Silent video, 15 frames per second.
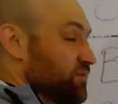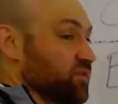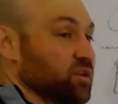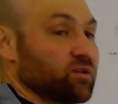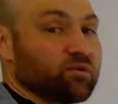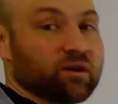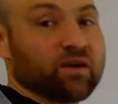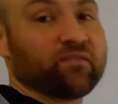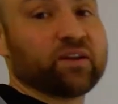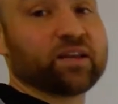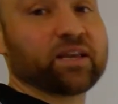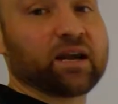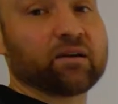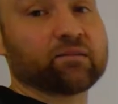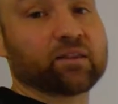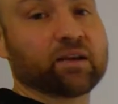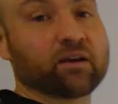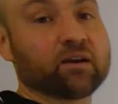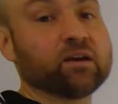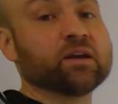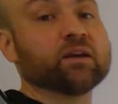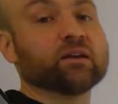If you don't have an account
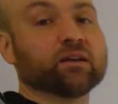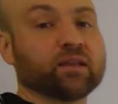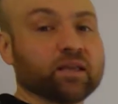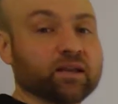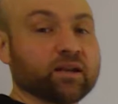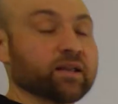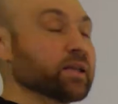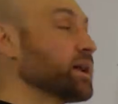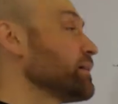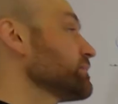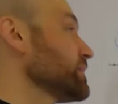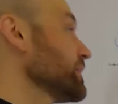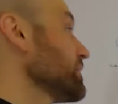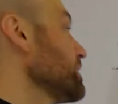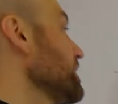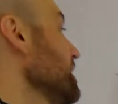there, get an account there.